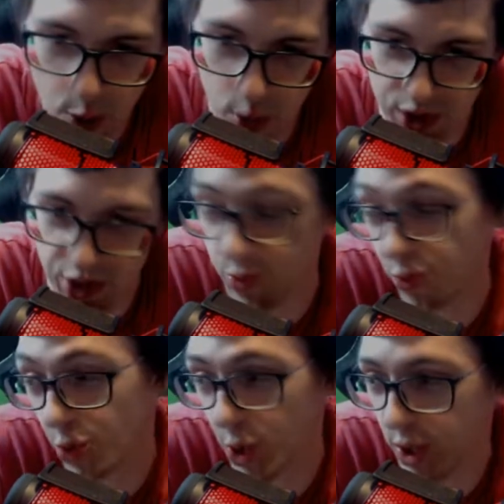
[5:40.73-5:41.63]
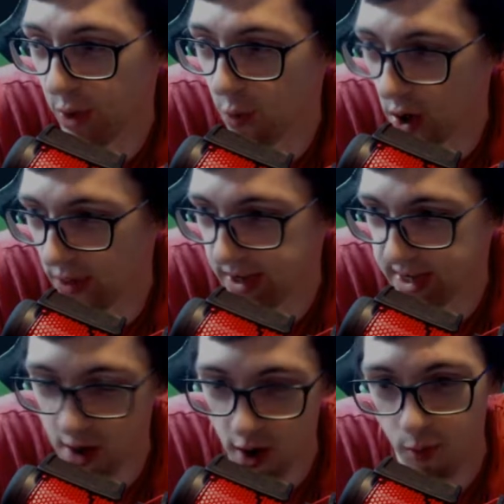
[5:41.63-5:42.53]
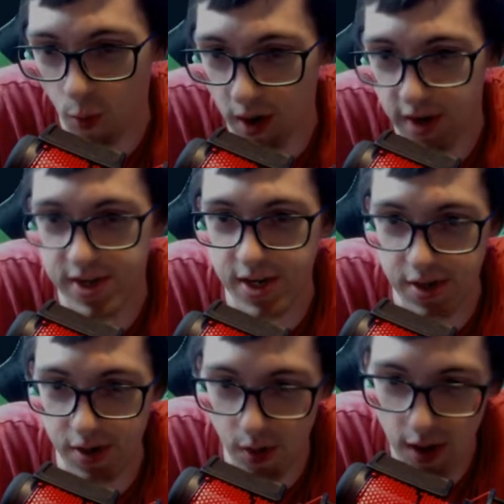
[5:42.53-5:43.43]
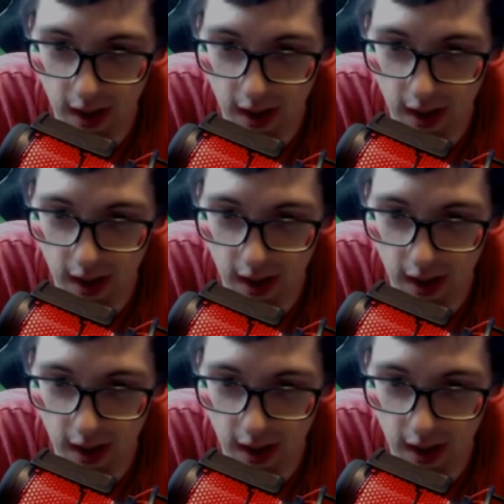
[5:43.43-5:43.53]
which is really what this card wanted to do.